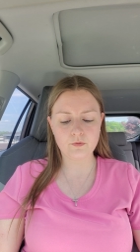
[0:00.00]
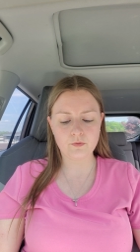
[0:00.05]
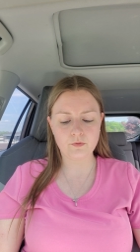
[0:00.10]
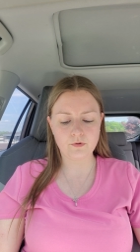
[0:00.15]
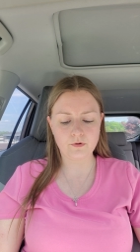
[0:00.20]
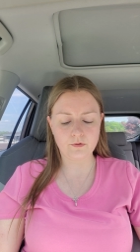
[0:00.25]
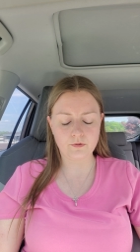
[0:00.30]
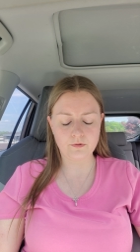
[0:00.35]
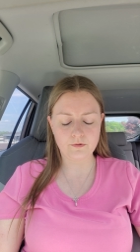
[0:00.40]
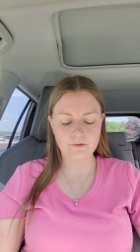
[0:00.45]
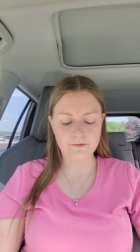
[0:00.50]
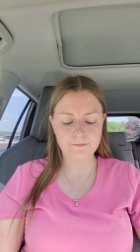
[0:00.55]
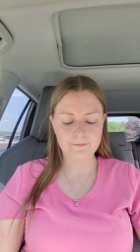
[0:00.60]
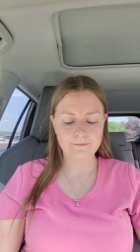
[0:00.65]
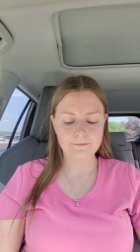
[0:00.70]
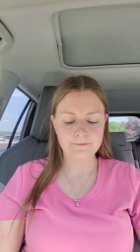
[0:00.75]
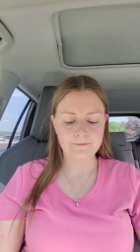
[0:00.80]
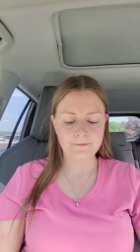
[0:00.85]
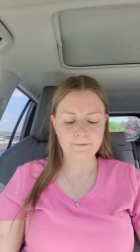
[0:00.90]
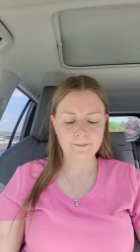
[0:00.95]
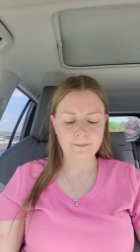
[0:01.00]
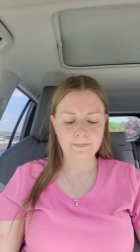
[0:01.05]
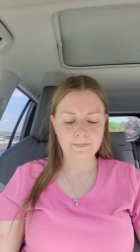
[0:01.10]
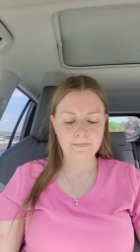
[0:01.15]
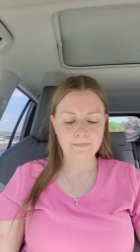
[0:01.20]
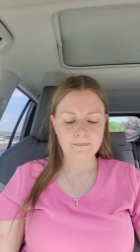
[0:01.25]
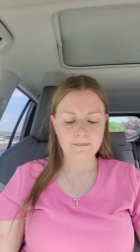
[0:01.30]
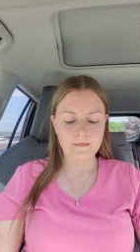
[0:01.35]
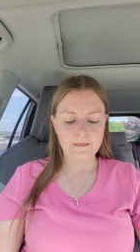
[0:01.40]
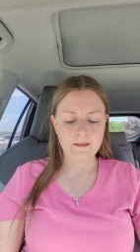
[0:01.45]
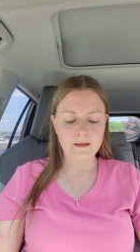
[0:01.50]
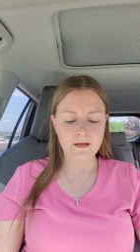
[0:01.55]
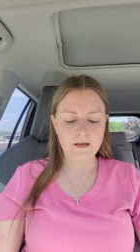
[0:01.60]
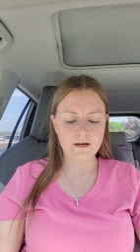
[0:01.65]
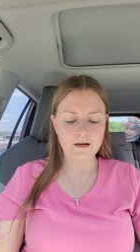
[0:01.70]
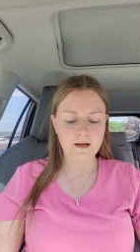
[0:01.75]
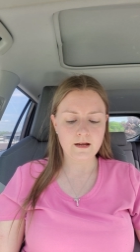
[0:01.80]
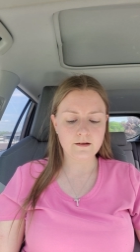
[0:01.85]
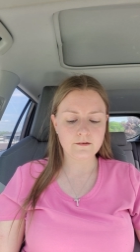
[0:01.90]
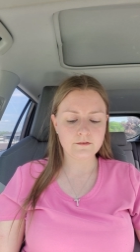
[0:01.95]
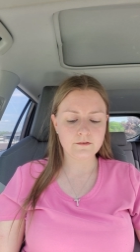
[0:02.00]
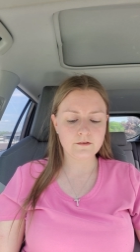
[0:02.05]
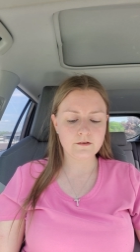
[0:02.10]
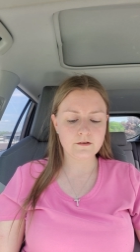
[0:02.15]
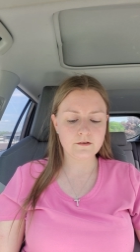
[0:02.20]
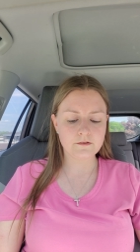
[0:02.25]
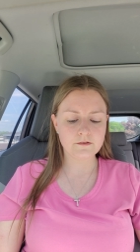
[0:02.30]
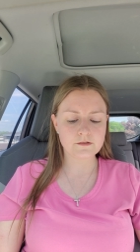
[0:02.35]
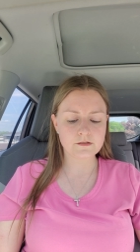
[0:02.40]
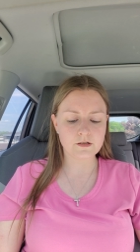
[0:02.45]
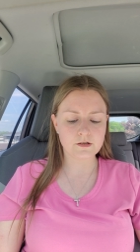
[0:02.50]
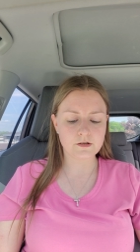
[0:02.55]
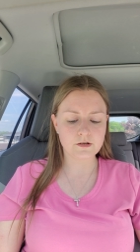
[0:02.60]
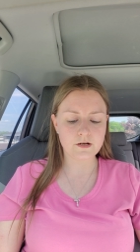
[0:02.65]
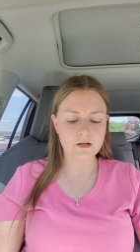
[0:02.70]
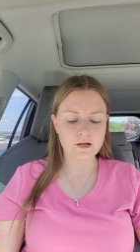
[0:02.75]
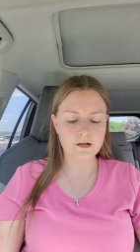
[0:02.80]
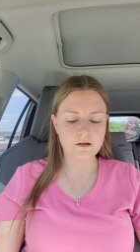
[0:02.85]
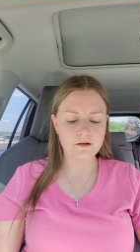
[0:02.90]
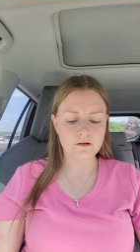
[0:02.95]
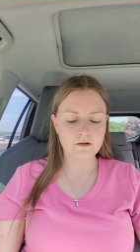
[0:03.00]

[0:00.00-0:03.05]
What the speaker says: oil. In Exodus 30,